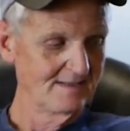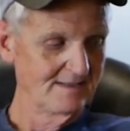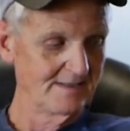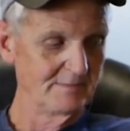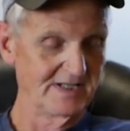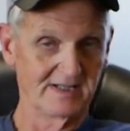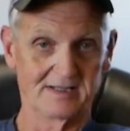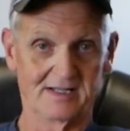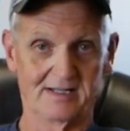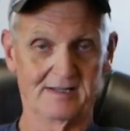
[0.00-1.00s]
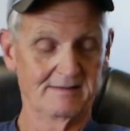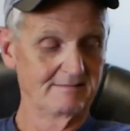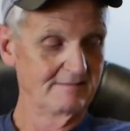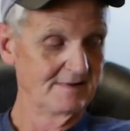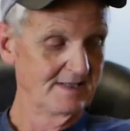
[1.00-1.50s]
admittedly.
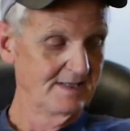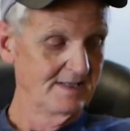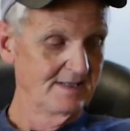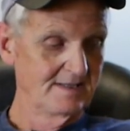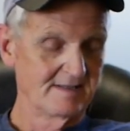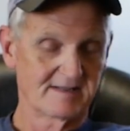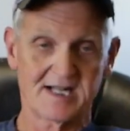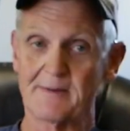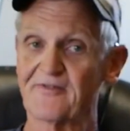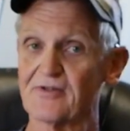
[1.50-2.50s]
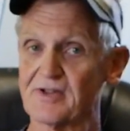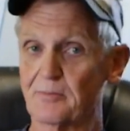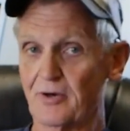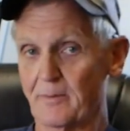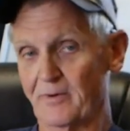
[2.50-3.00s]
Time for his
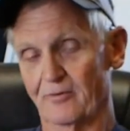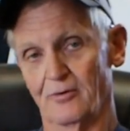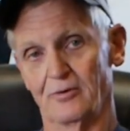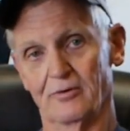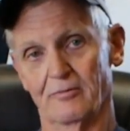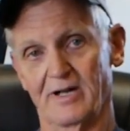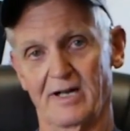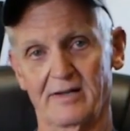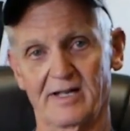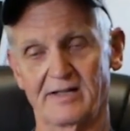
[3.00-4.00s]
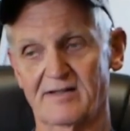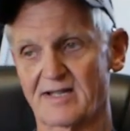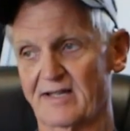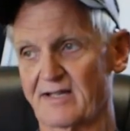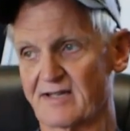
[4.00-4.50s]
appointment rolled around. They'd
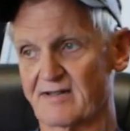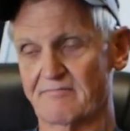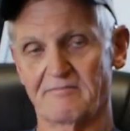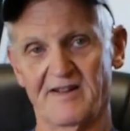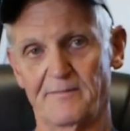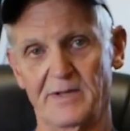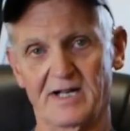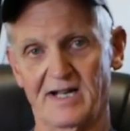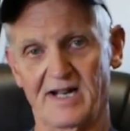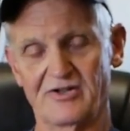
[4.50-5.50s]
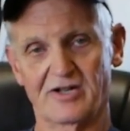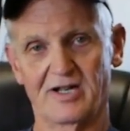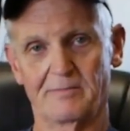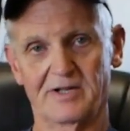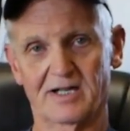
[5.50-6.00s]
set this FBI agent
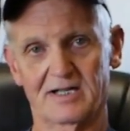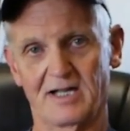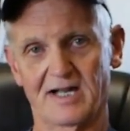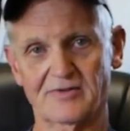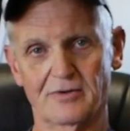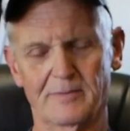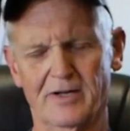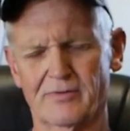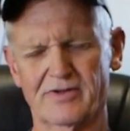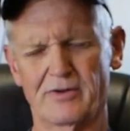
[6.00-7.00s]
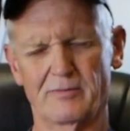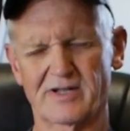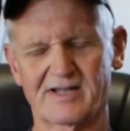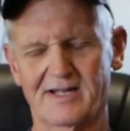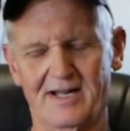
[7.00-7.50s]
up in a classroom. There was no
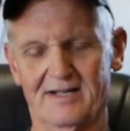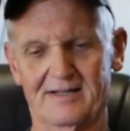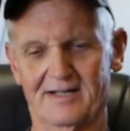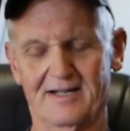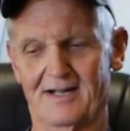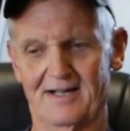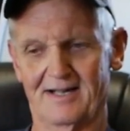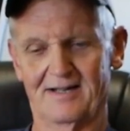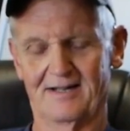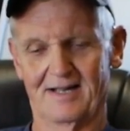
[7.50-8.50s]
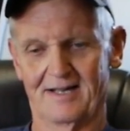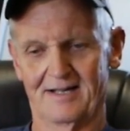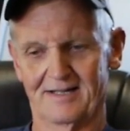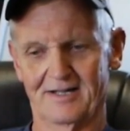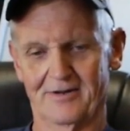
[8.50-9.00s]
mistake in the guy,
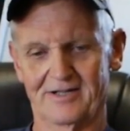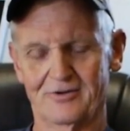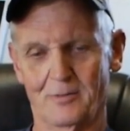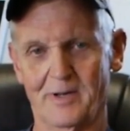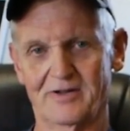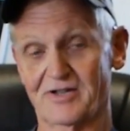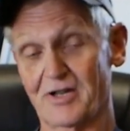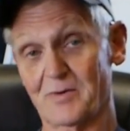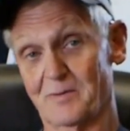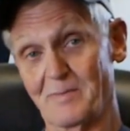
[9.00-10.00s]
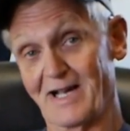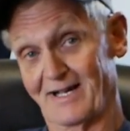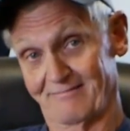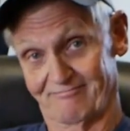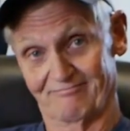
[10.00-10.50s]
Gary told me, because this was
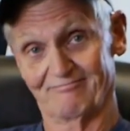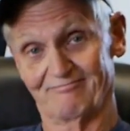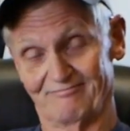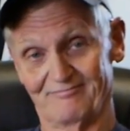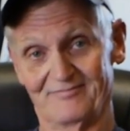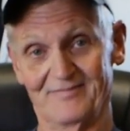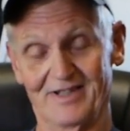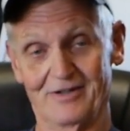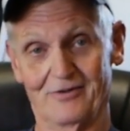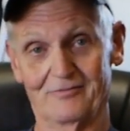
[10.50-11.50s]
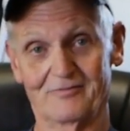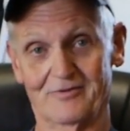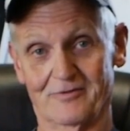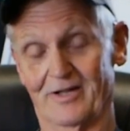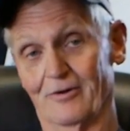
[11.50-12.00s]
back, you know,
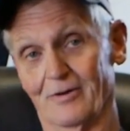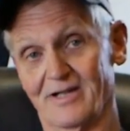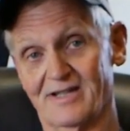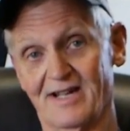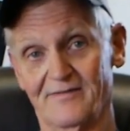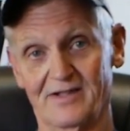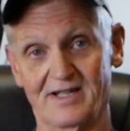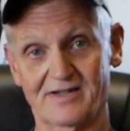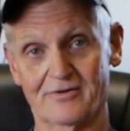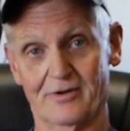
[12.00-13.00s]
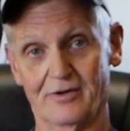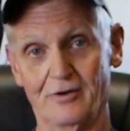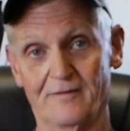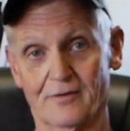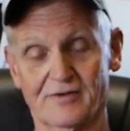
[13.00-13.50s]
during the early 70s, during
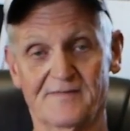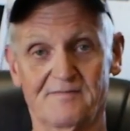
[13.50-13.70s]
Hoover's